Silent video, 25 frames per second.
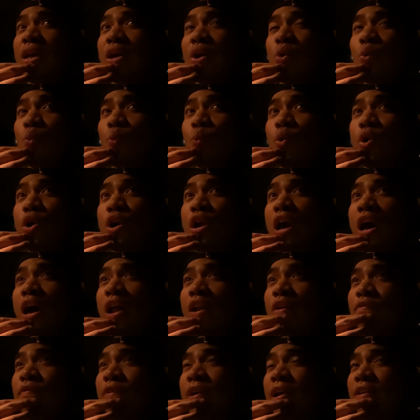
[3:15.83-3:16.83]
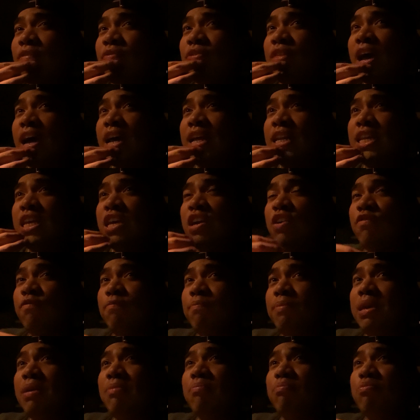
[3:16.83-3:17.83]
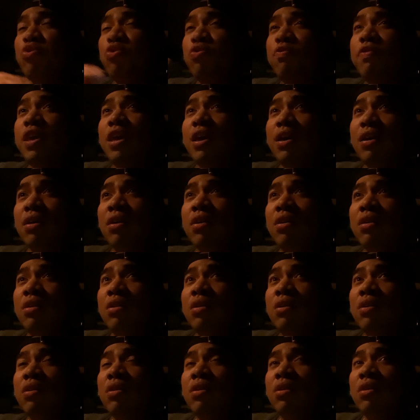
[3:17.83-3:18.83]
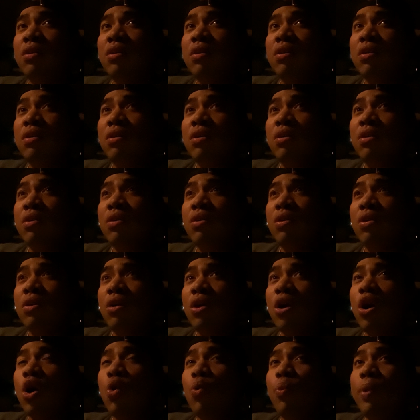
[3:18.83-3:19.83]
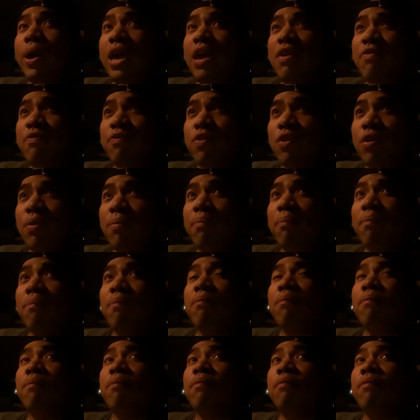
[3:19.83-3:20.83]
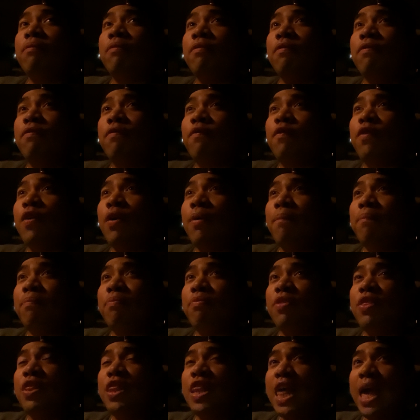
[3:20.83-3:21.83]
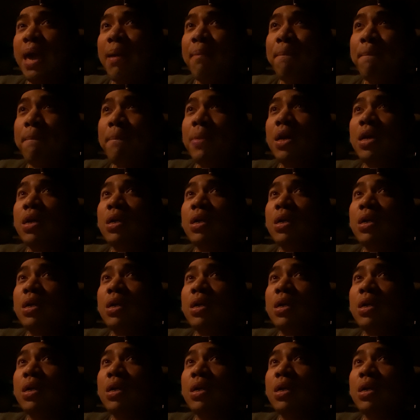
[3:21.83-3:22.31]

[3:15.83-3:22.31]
were not a fan of the idea of me moving away from them,